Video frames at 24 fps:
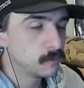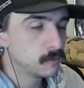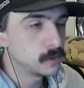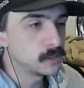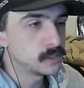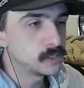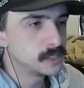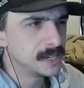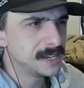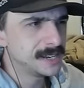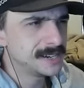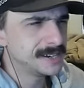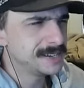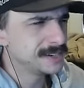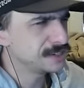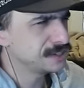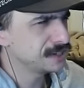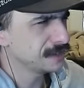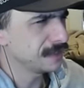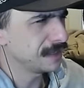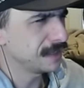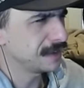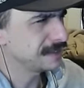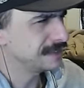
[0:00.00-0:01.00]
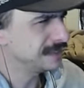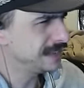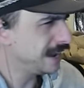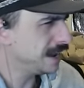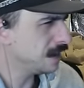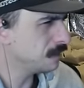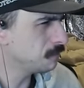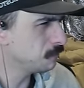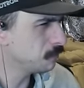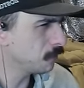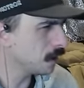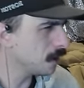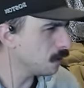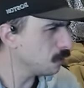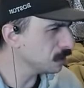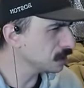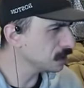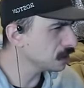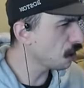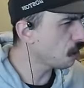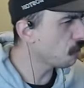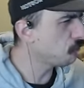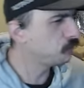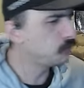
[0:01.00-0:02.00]
and seeing this shit? Like, damn, bro, what
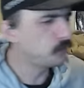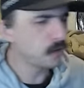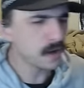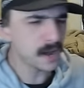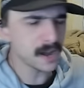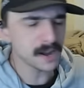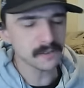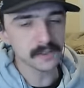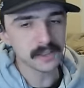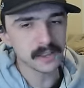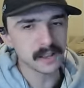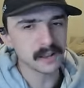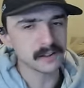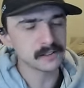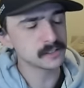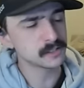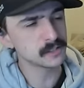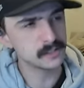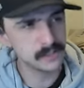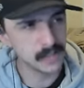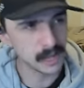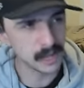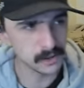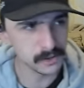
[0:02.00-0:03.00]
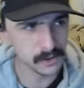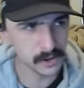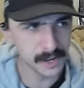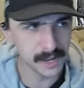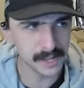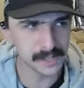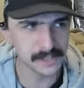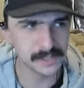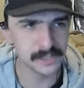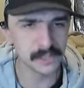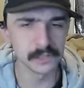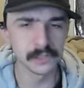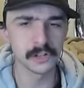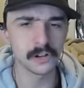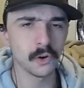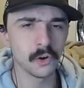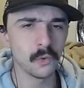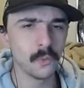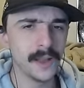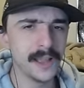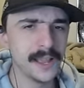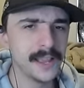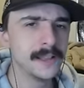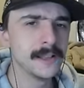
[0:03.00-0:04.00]
the fuck? Like, you gotta tell your kids to look
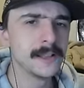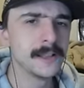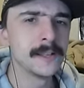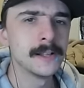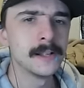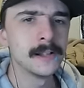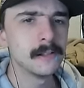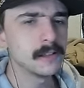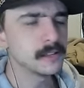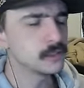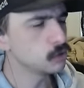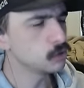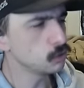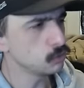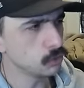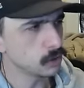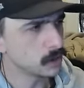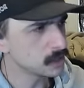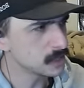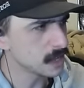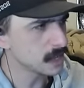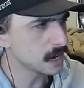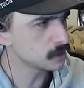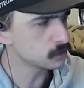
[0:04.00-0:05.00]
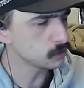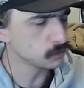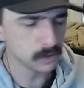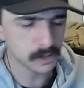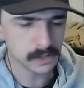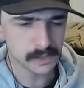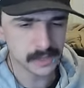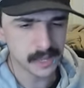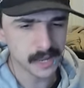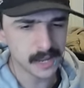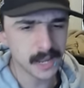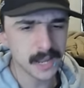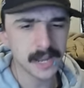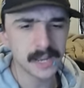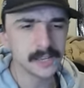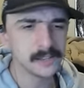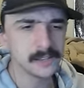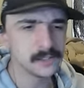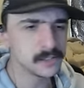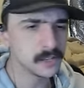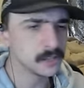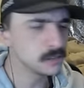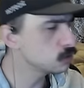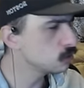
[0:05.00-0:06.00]
away. Like, don't look at that. Don't look at that guy.
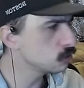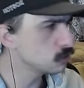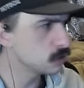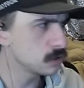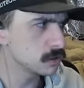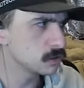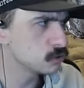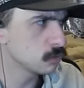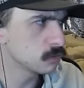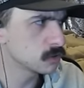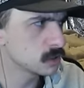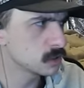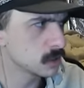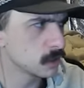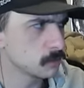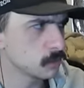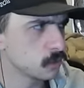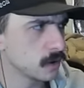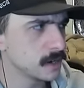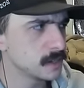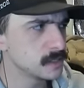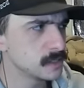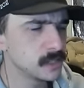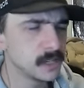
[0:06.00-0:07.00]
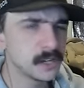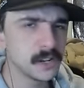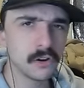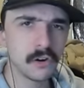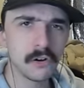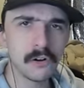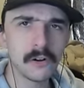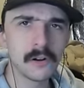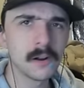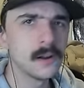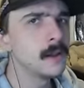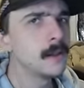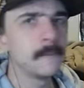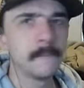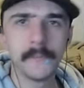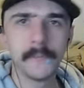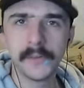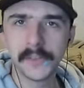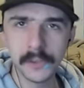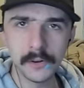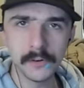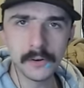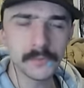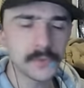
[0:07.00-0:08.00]
He's he's, he's doing something crazy in the car.
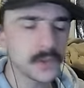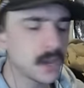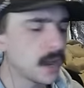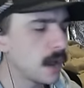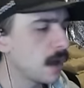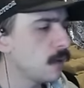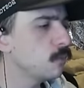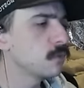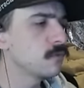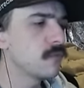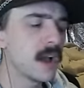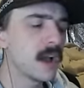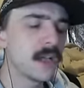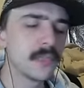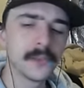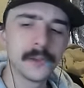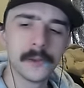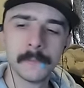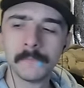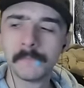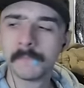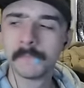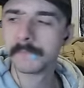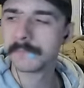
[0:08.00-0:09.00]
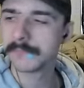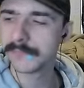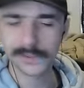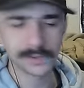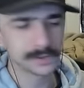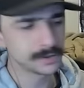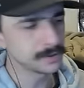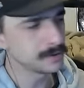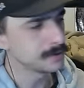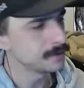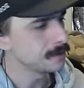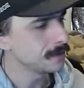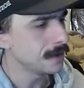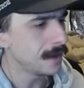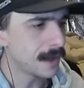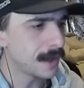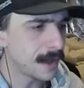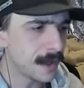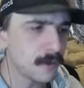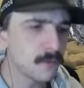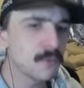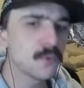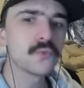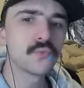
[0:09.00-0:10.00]
Like, you know what I'm saying? I would rather. I would